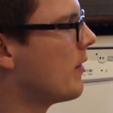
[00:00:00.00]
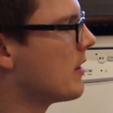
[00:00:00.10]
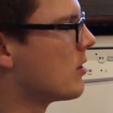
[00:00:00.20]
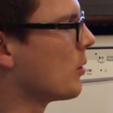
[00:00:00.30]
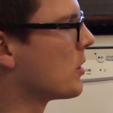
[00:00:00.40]

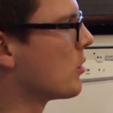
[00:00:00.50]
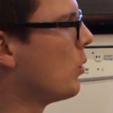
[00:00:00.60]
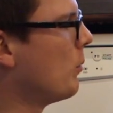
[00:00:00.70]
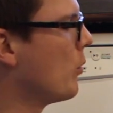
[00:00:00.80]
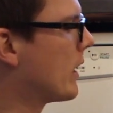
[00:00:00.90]
this is object
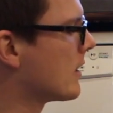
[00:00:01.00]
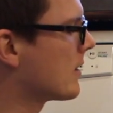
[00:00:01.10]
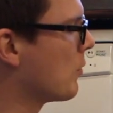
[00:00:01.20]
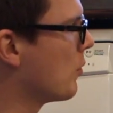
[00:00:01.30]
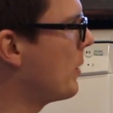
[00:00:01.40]
1, we're going to
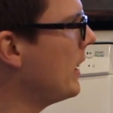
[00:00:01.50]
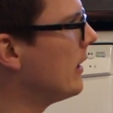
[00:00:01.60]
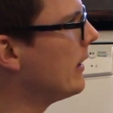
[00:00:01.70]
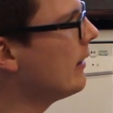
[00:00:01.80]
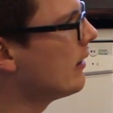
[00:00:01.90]
say, well,
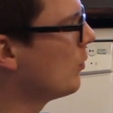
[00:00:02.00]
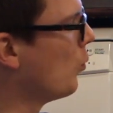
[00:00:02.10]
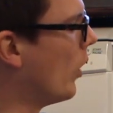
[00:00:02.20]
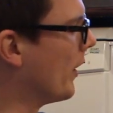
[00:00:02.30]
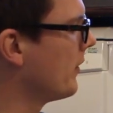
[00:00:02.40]

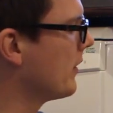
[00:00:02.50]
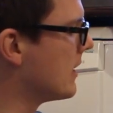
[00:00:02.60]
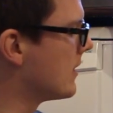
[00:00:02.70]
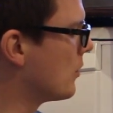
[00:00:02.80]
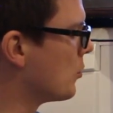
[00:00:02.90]
p1
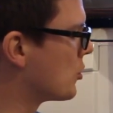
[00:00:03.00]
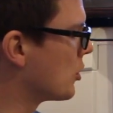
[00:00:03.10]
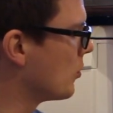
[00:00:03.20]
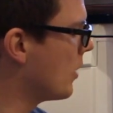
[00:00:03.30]
is equal to